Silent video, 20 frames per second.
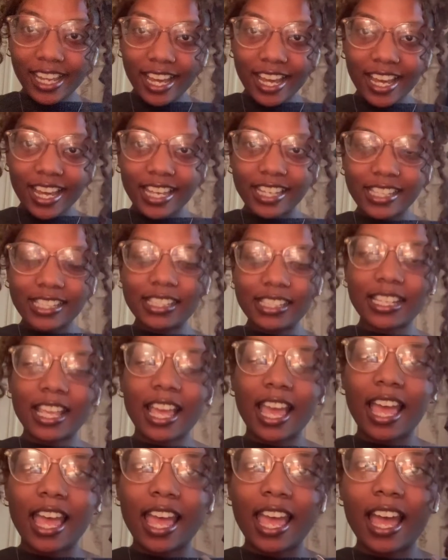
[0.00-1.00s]
guys,
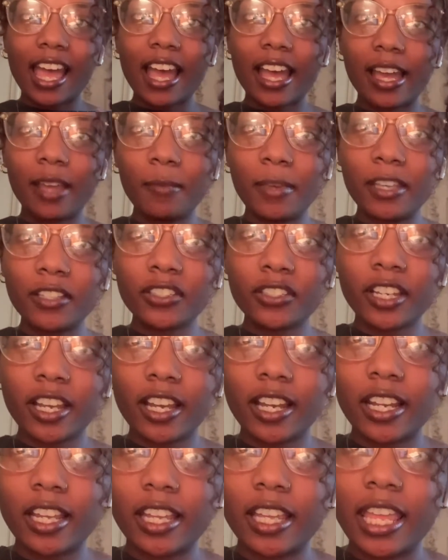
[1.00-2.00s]
I'm
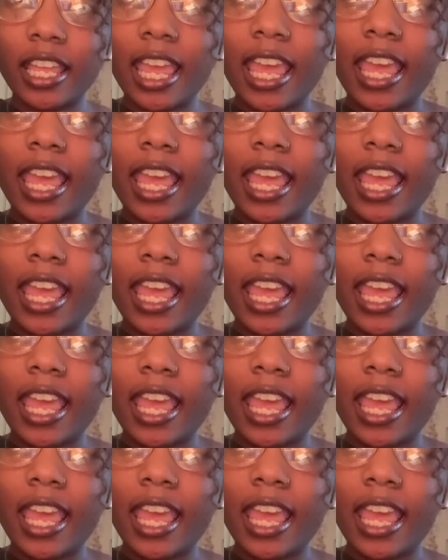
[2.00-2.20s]
Adriana,